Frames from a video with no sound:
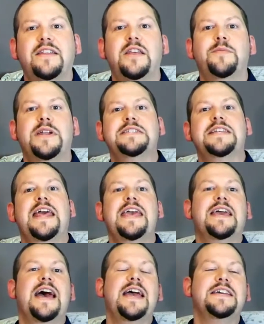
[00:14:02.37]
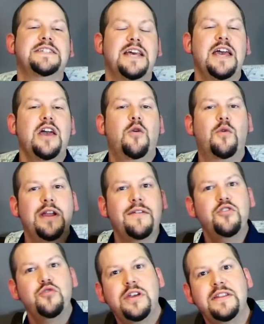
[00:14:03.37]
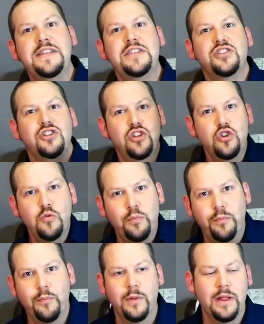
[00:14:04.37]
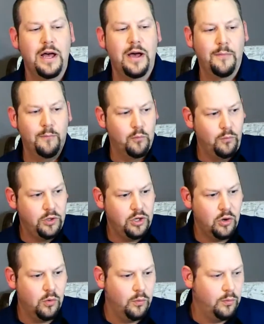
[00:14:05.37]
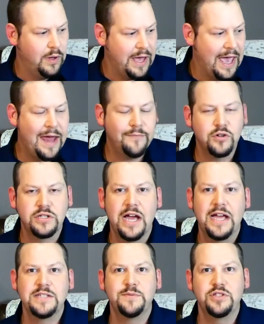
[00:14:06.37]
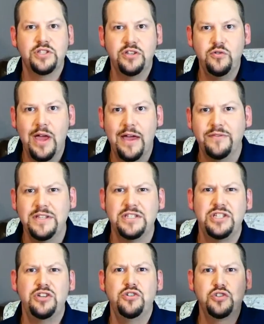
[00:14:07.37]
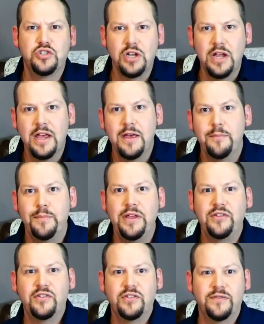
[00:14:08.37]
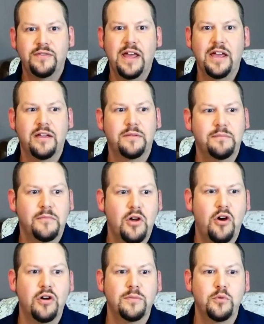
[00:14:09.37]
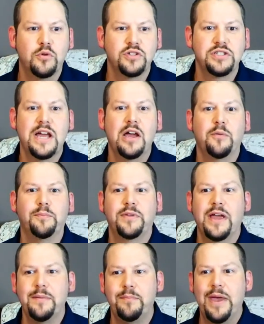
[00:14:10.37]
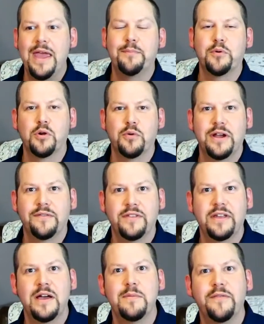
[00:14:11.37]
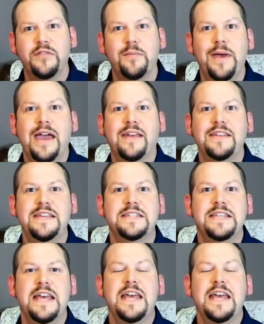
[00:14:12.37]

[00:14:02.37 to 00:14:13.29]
them and I said, hey guys, whenever you get these new advertisements and you have these huge pieces of like cardboard style type paper or whatever that come off the back of these,